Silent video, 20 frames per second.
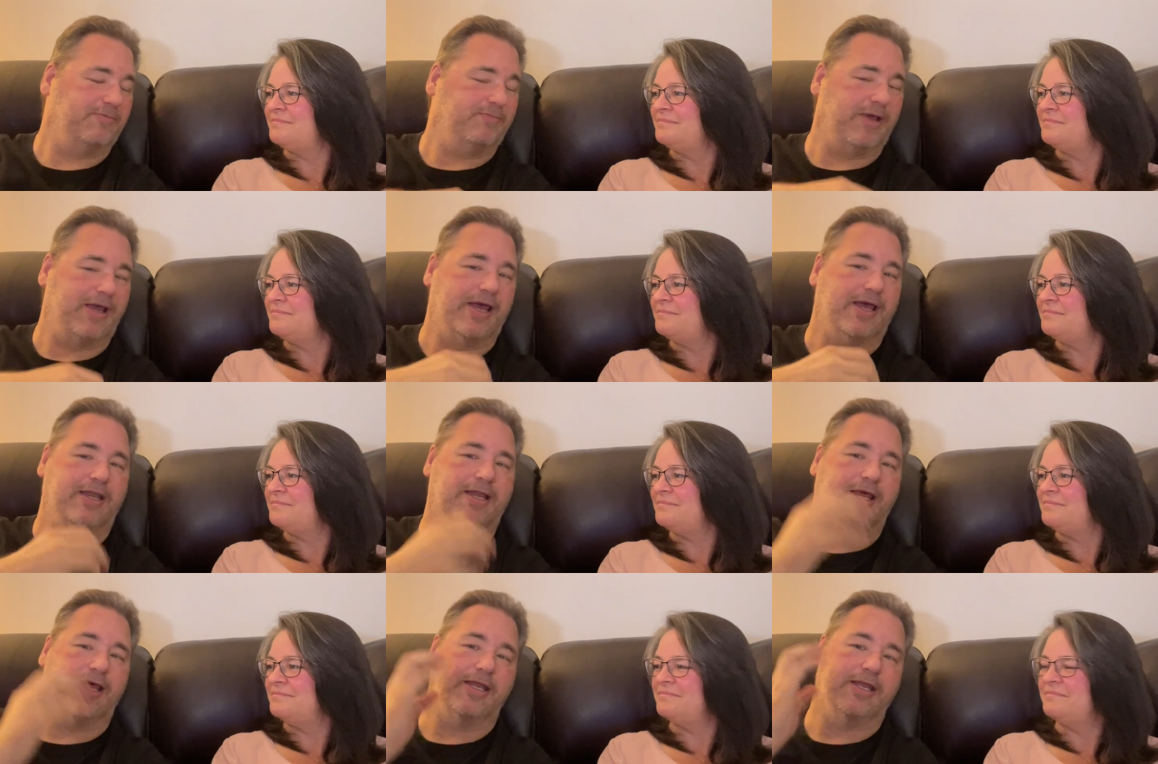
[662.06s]
Speaker 1: my head,
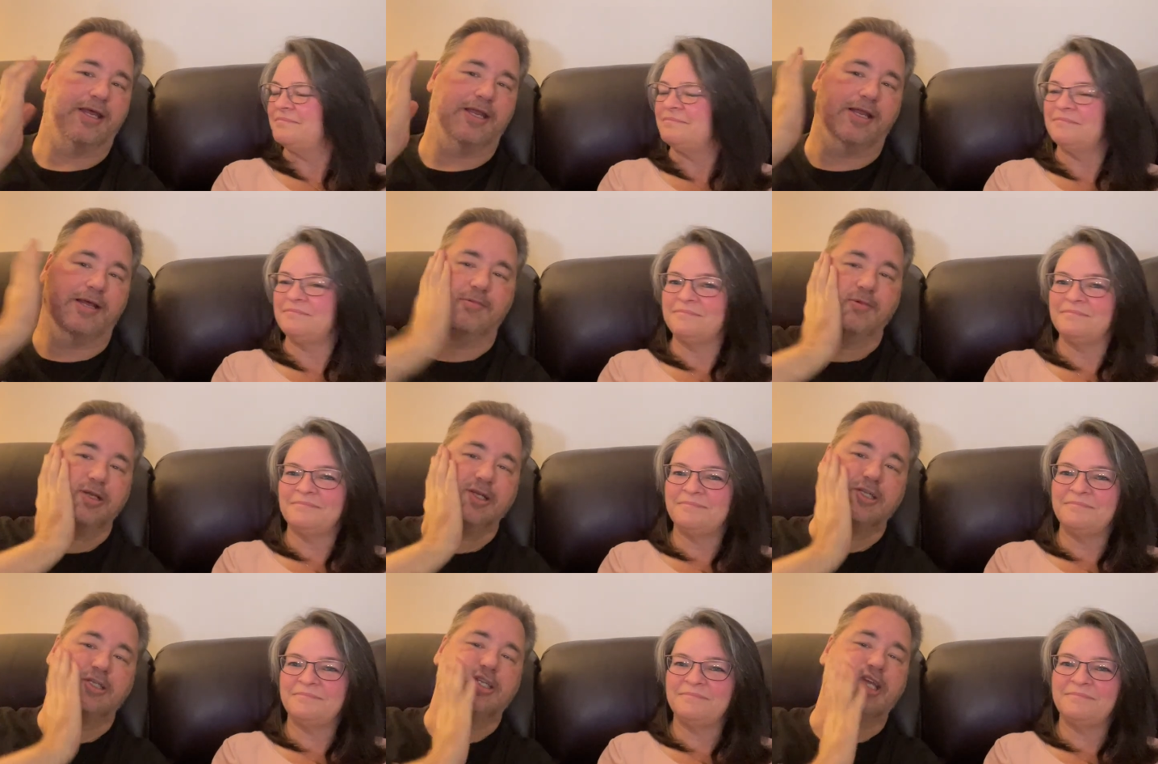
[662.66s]
and then I'm
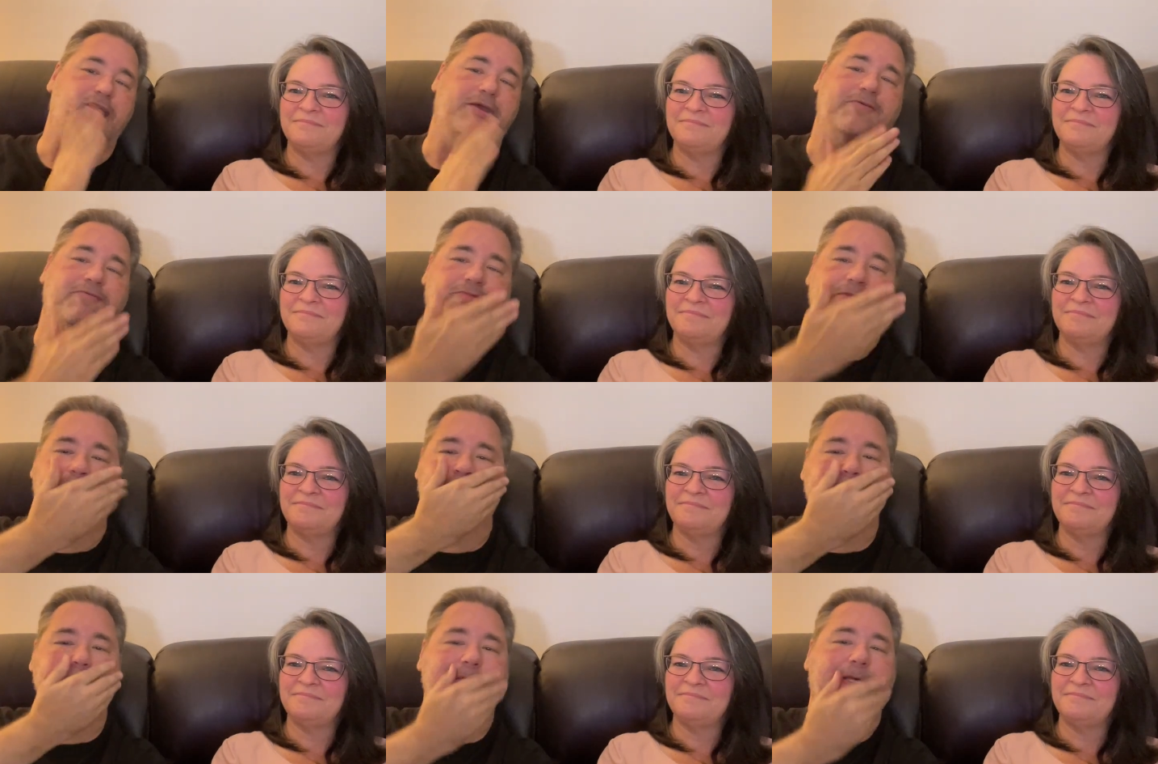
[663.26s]
gonna shave
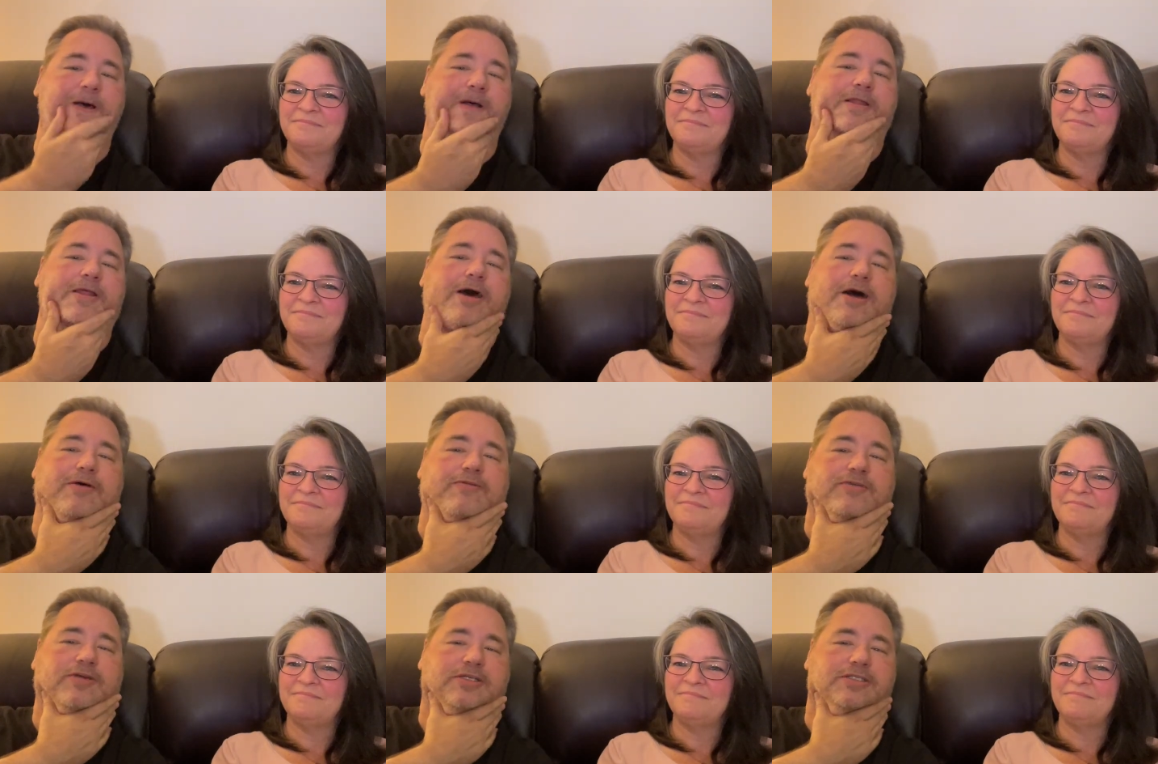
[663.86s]
this all
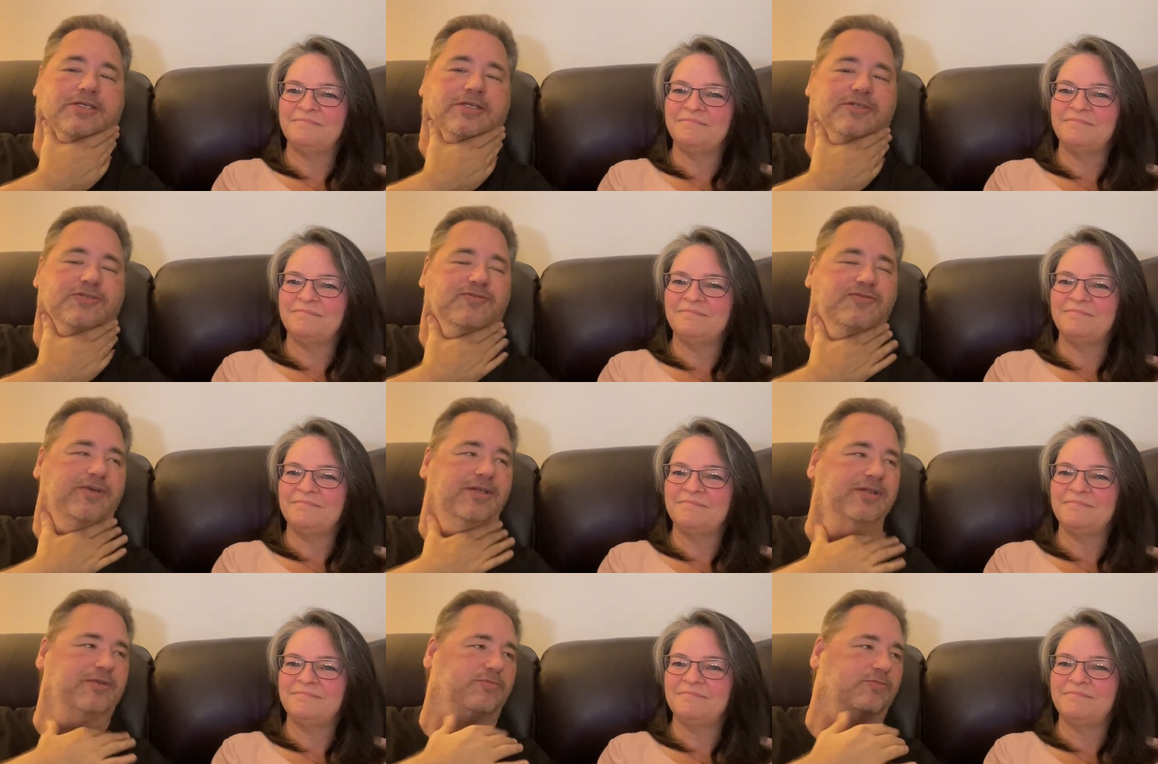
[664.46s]
off because I was
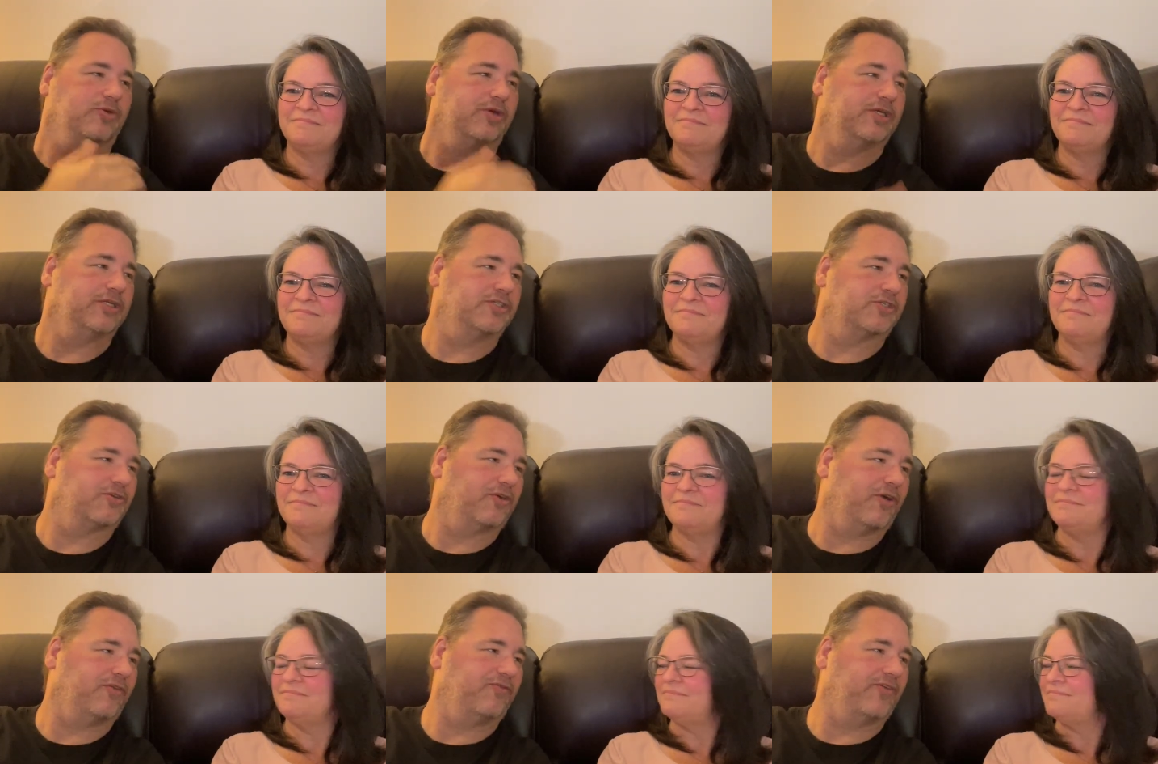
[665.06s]
feeling pretty
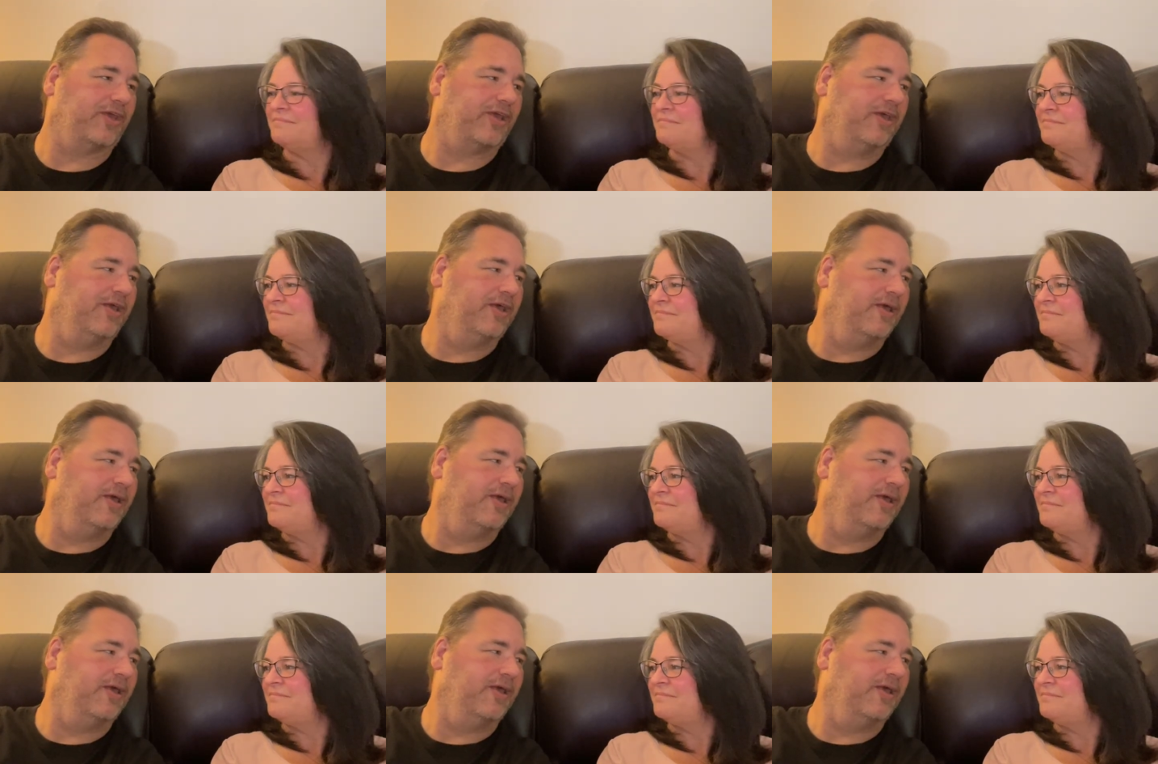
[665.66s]
scruffy